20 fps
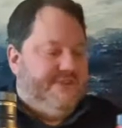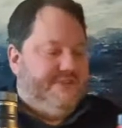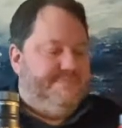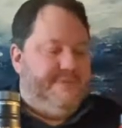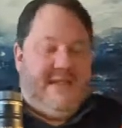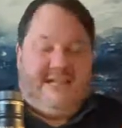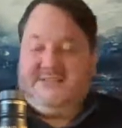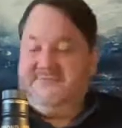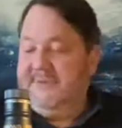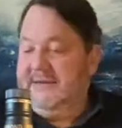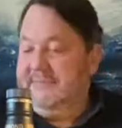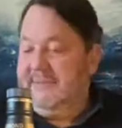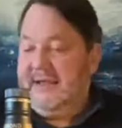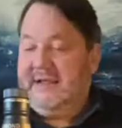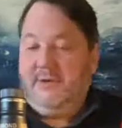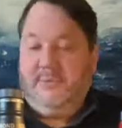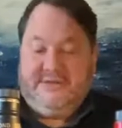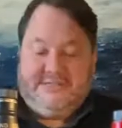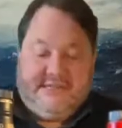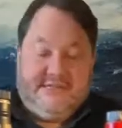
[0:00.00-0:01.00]
it's blasphemy
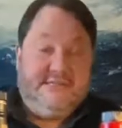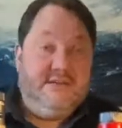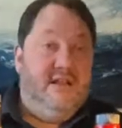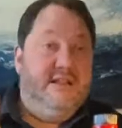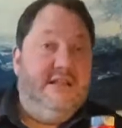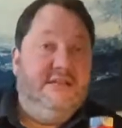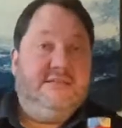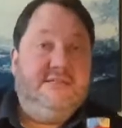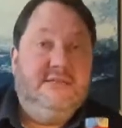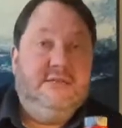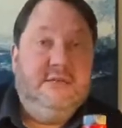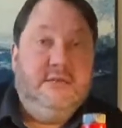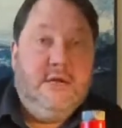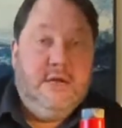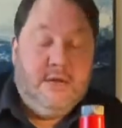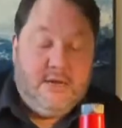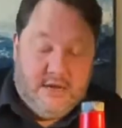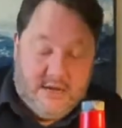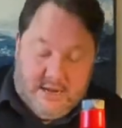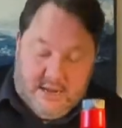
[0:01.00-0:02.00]
making whiskies like this,
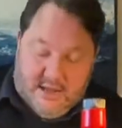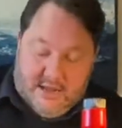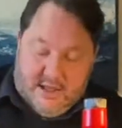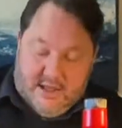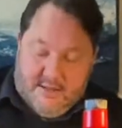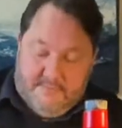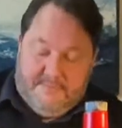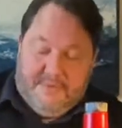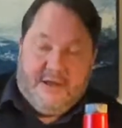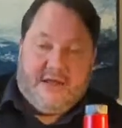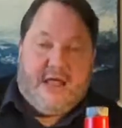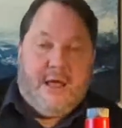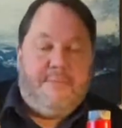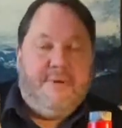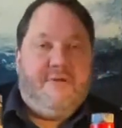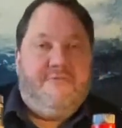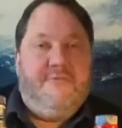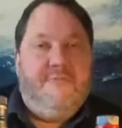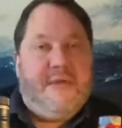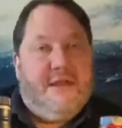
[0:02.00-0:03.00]
but
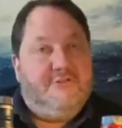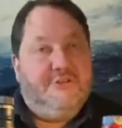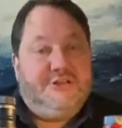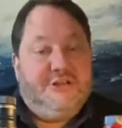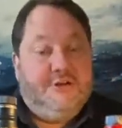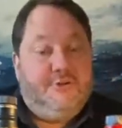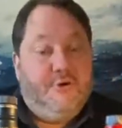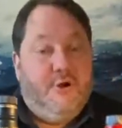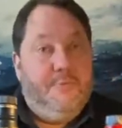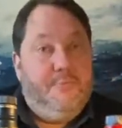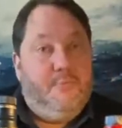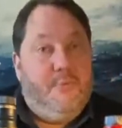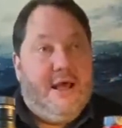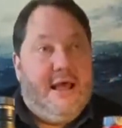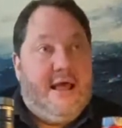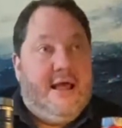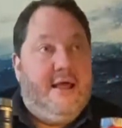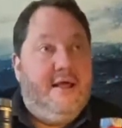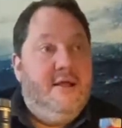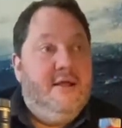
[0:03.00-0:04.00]
coming from the Edgerton group,
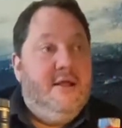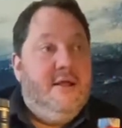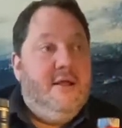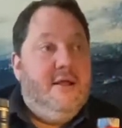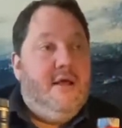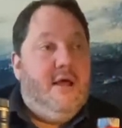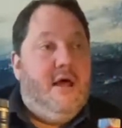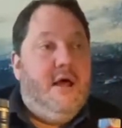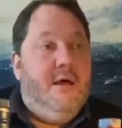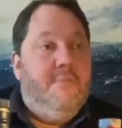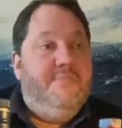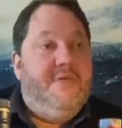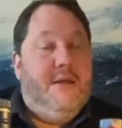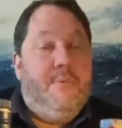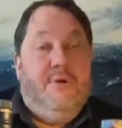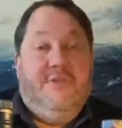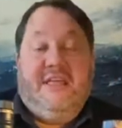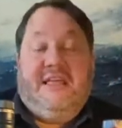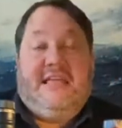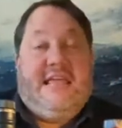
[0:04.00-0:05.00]
where they
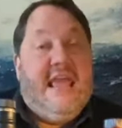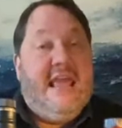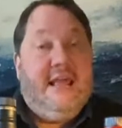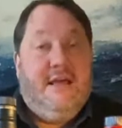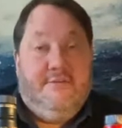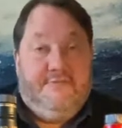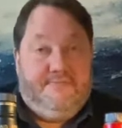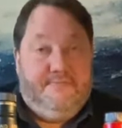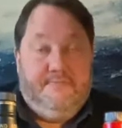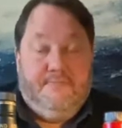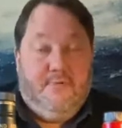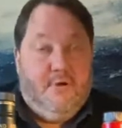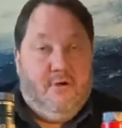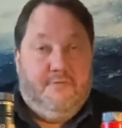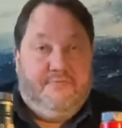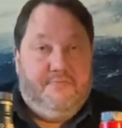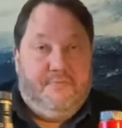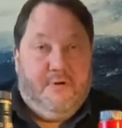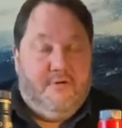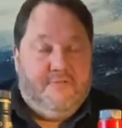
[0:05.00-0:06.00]
were the king of
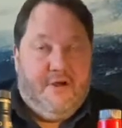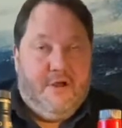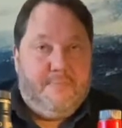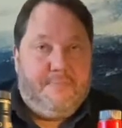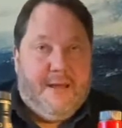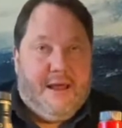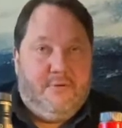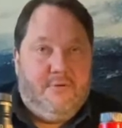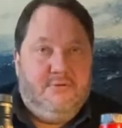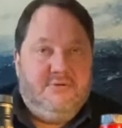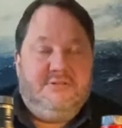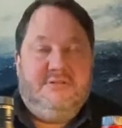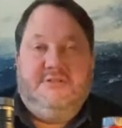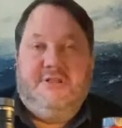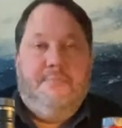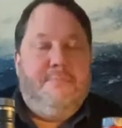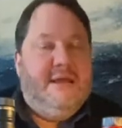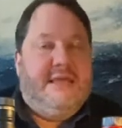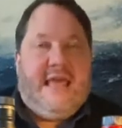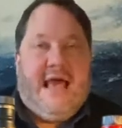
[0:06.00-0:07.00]
oak barrels,
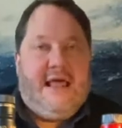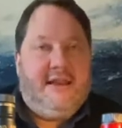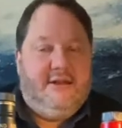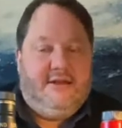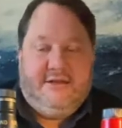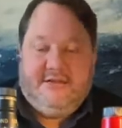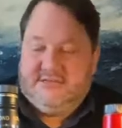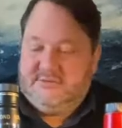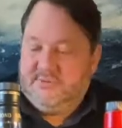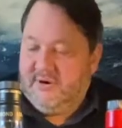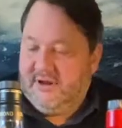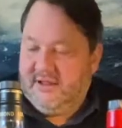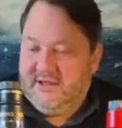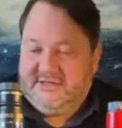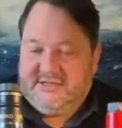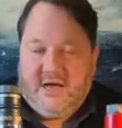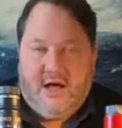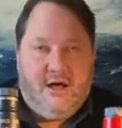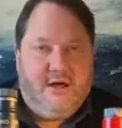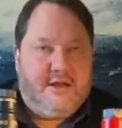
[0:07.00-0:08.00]
the Macallan is one of the
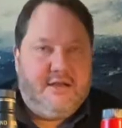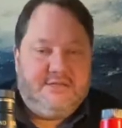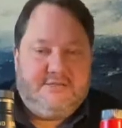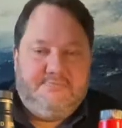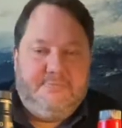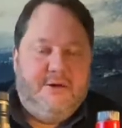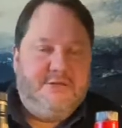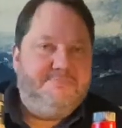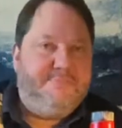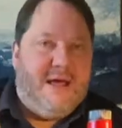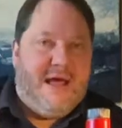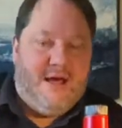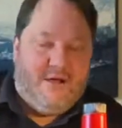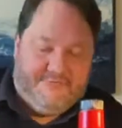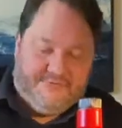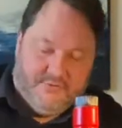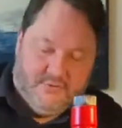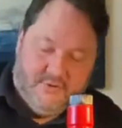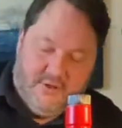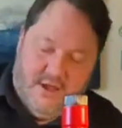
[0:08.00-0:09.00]
darkest, most
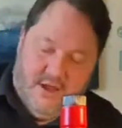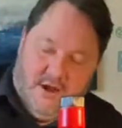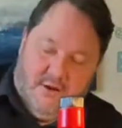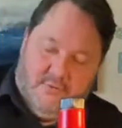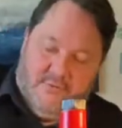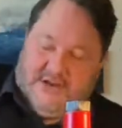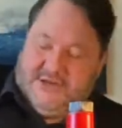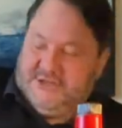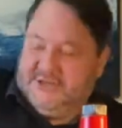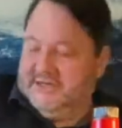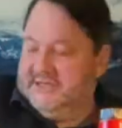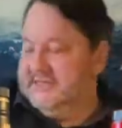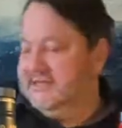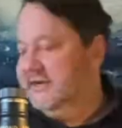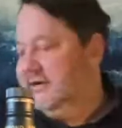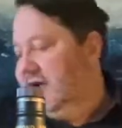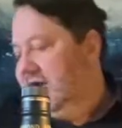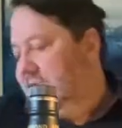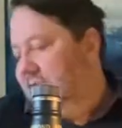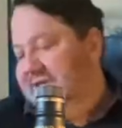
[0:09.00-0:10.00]
powerful, richest
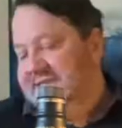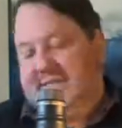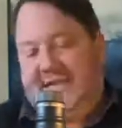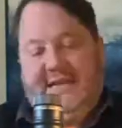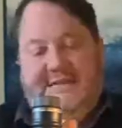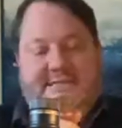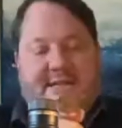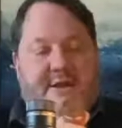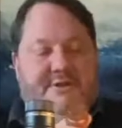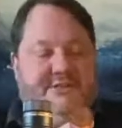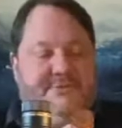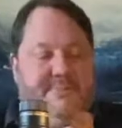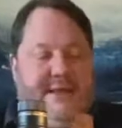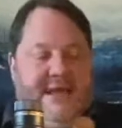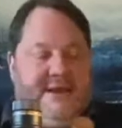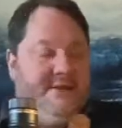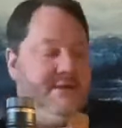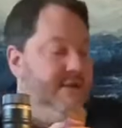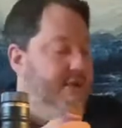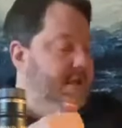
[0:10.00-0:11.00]
whiskies known to
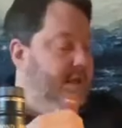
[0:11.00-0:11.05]
man.